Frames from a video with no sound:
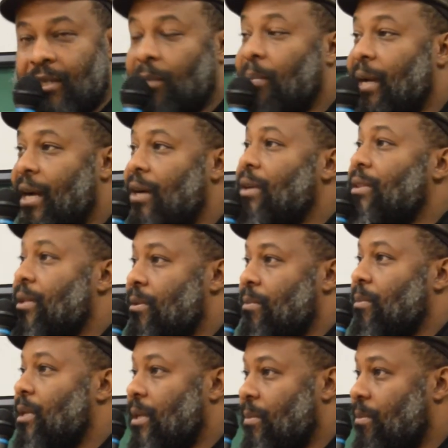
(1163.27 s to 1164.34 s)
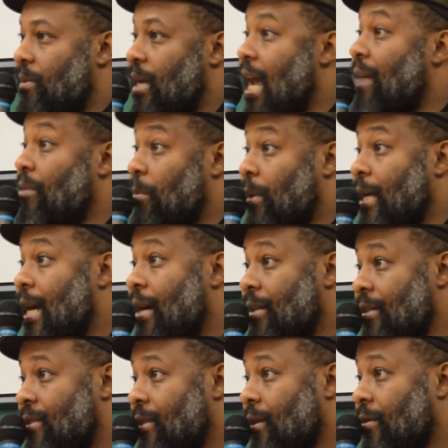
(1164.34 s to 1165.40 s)
to bear and then have it play out
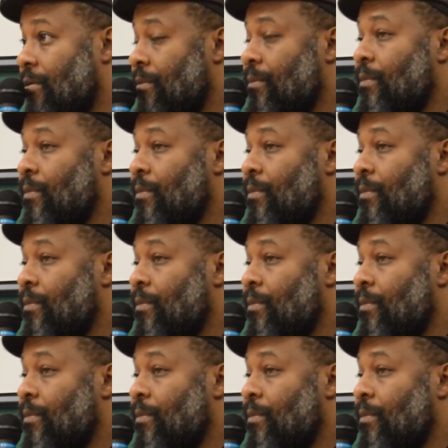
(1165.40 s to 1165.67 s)
itself.